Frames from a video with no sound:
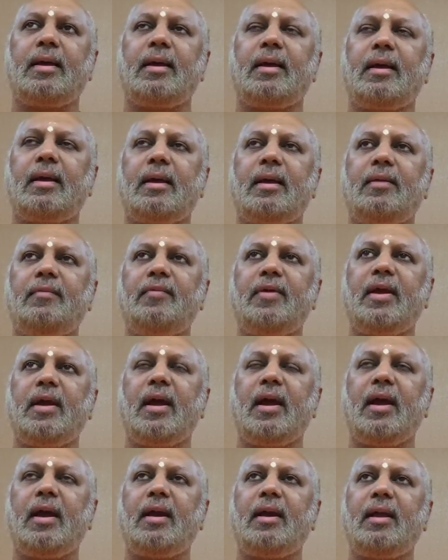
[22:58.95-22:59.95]
and we
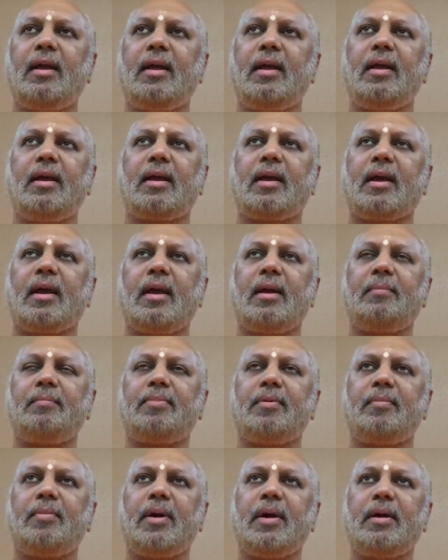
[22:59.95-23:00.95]
had a
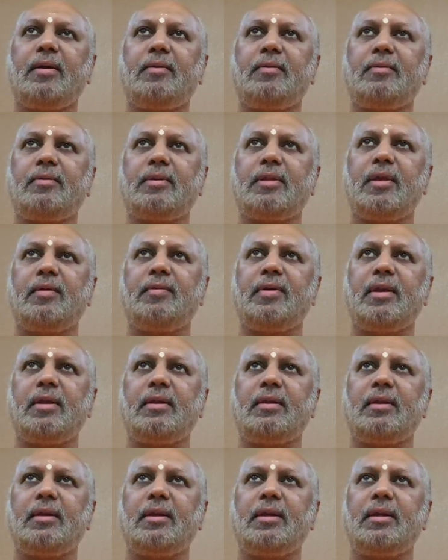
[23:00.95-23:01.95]
camp by Gurudev
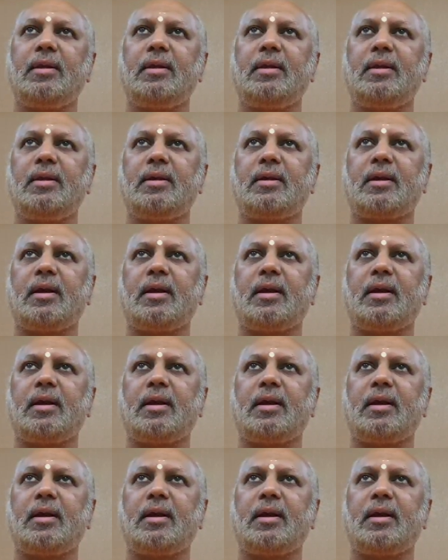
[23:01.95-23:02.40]
in year